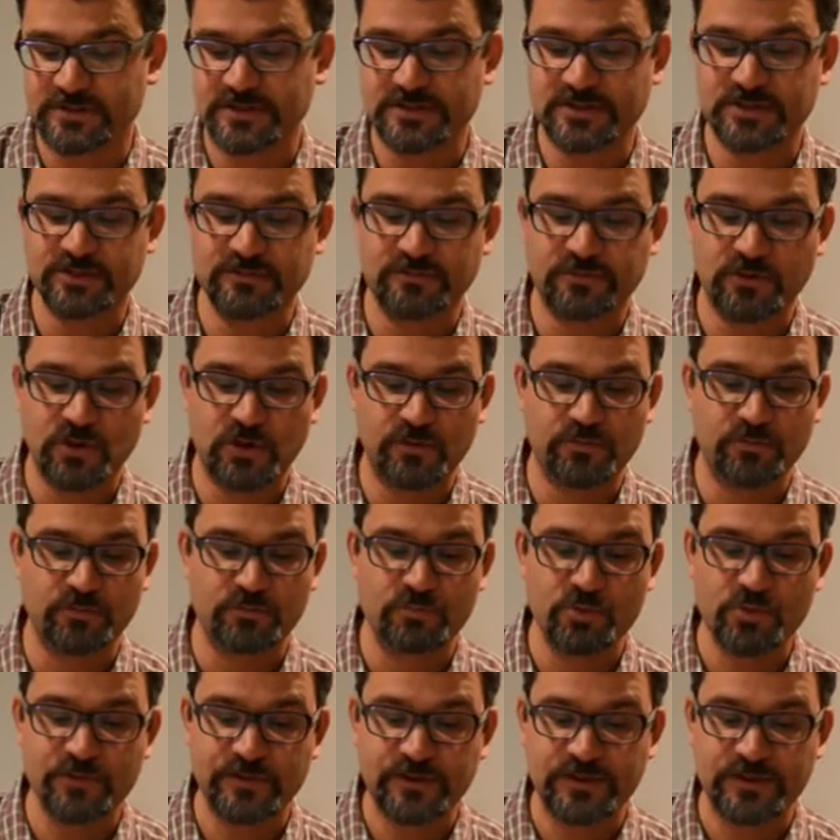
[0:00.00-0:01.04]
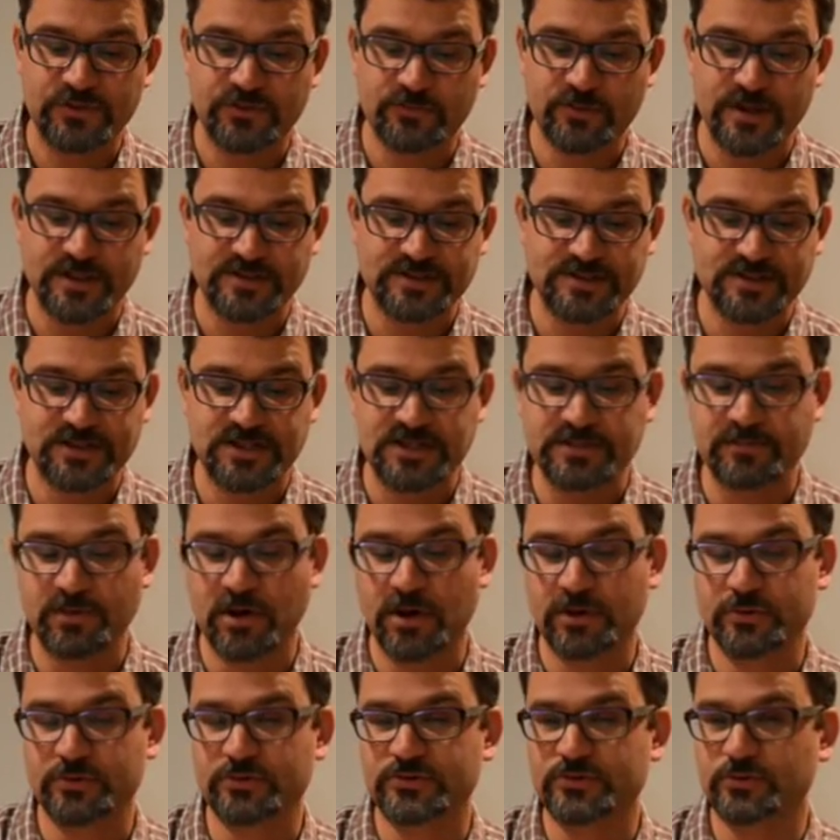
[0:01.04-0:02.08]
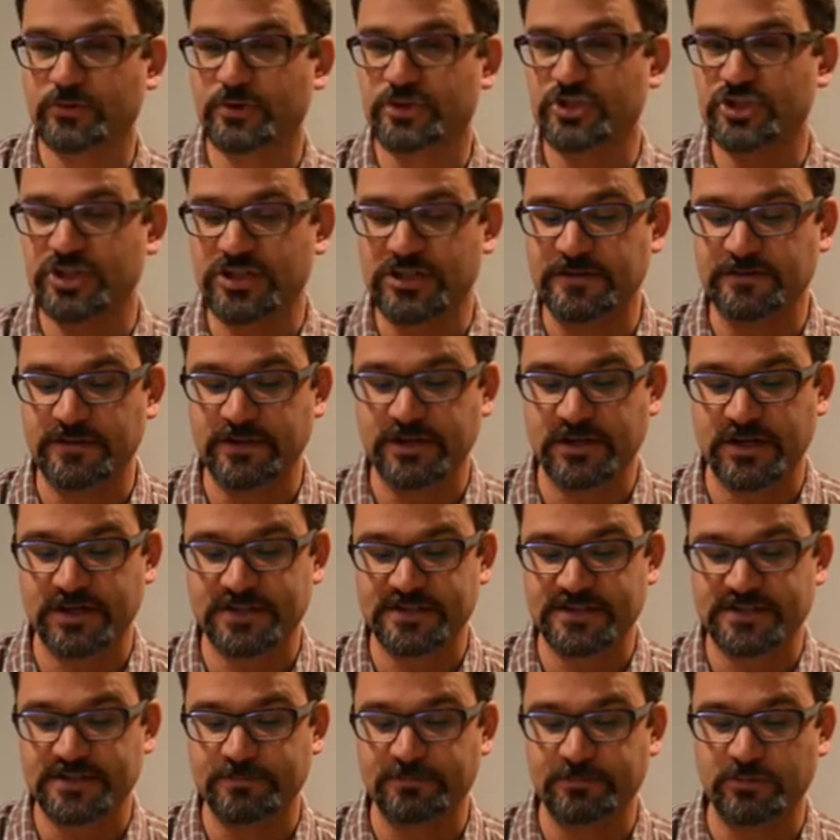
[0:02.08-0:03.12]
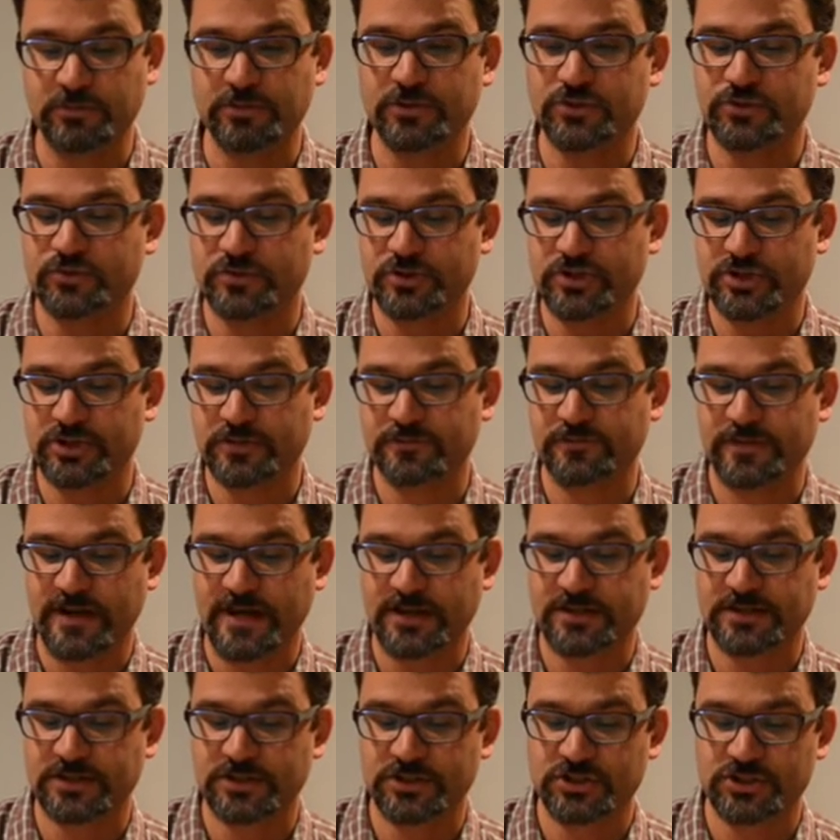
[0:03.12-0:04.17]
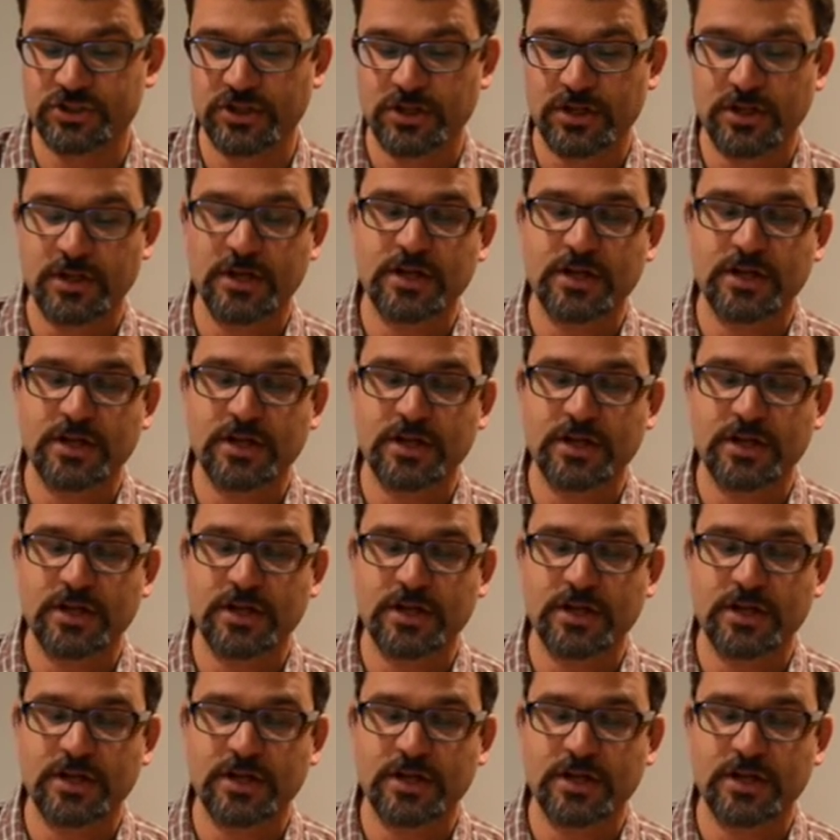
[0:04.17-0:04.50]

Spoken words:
This can involve removing threats to key models or achieving a simple attrition advantage.